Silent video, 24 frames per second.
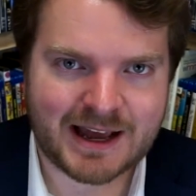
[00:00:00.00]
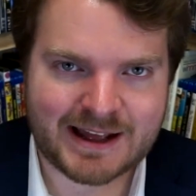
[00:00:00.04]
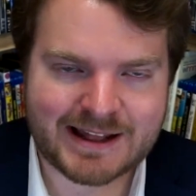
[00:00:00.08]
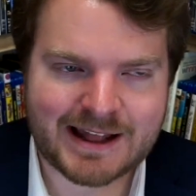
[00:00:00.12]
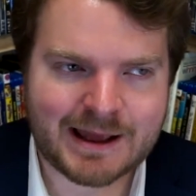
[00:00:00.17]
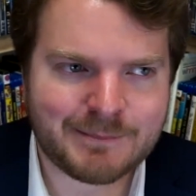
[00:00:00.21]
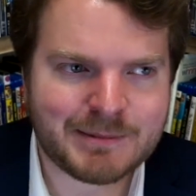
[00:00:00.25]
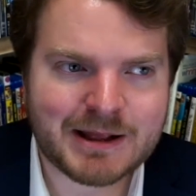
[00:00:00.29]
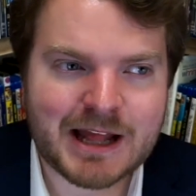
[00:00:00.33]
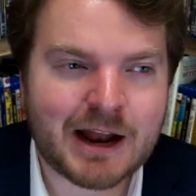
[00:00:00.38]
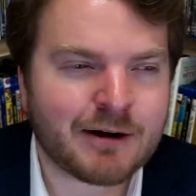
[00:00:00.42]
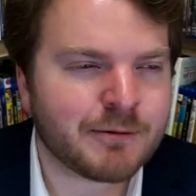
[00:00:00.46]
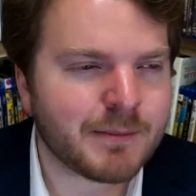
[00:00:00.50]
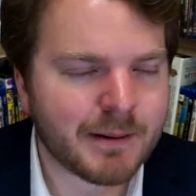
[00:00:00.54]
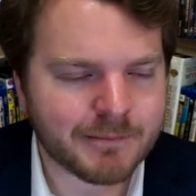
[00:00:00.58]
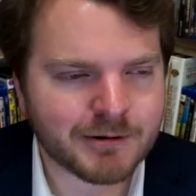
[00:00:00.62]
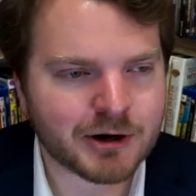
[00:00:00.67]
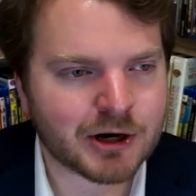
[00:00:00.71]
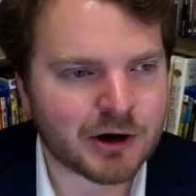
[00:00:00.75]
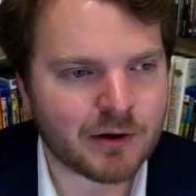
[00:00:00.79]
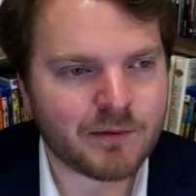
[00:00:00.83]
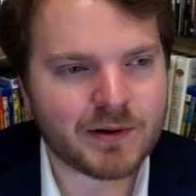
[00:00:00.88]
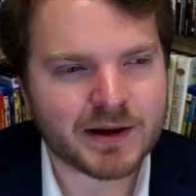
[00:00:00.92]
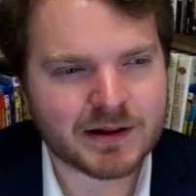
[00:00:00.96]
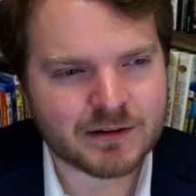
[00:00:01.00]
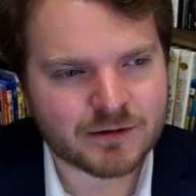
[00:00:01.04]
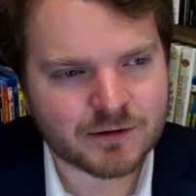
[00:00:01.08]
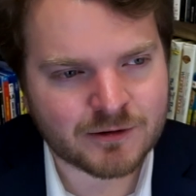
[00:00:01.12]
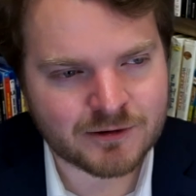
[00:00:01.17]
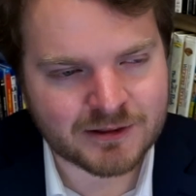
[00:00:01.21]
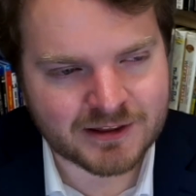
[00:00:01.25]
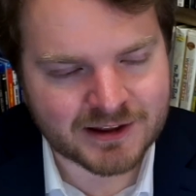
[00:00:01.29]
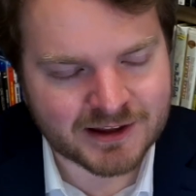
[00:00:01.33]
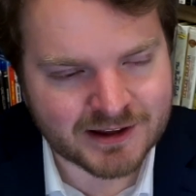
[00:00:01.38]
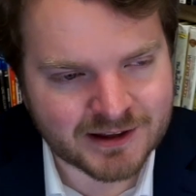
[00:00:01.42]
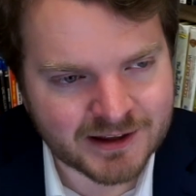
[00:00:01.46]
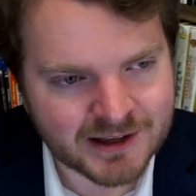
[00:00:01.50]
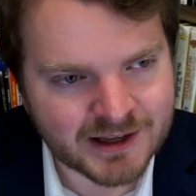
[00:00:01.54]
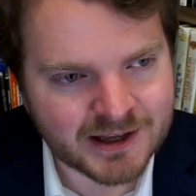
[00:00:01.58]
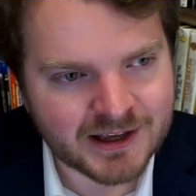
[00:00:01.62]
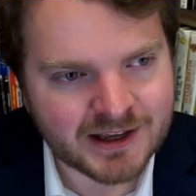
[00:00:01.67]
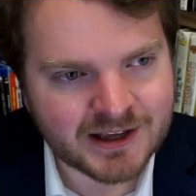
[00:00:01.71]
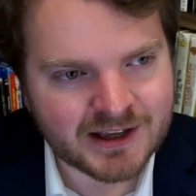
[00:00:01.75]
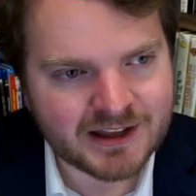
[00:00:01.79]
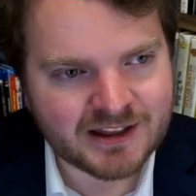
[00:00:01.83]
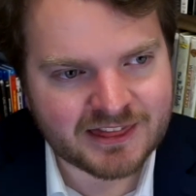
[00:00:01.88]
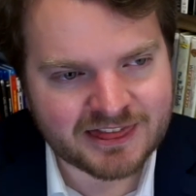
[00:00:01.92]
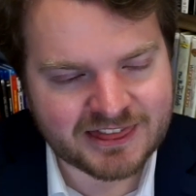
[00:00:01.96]
And I mean, I remember going to the
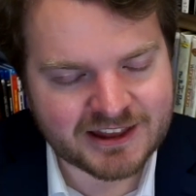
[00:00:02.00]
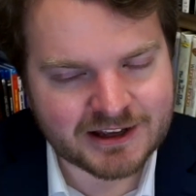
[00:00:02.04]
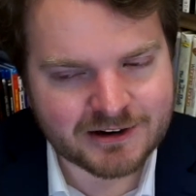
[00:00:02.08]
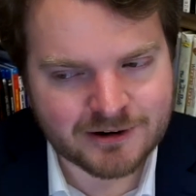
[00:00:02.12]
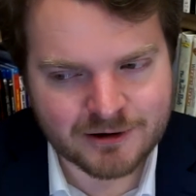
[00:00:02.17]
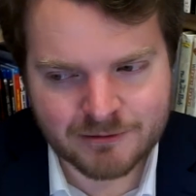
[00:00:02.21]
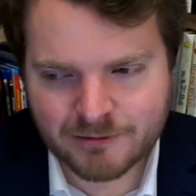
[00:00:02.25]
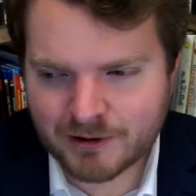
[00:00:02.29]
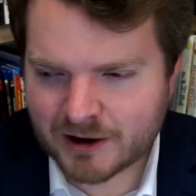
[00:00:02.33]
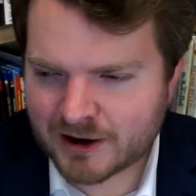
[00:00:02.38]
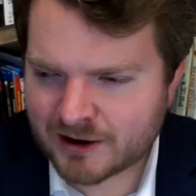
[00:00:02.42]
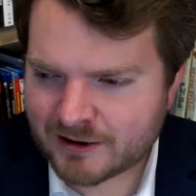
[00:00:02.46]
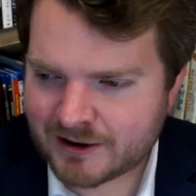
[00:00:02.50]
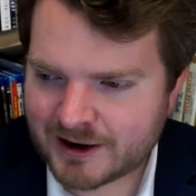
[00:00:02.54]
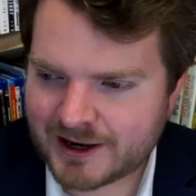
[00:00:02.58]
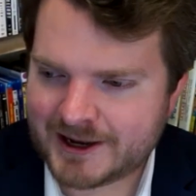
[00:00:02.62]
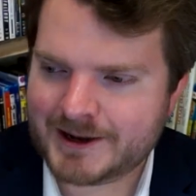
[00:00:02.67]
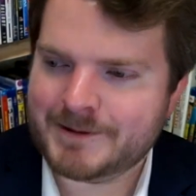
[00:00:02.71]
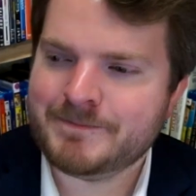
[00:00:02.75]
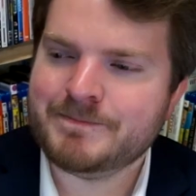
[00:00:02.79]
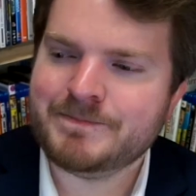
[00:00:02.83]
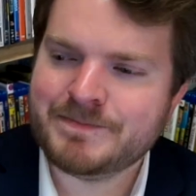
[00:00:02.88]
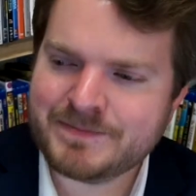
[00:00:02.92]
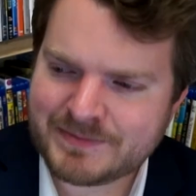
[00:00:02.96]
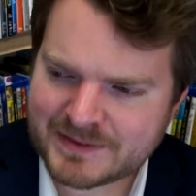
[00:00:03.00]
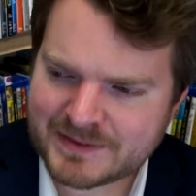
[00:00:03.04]
theater where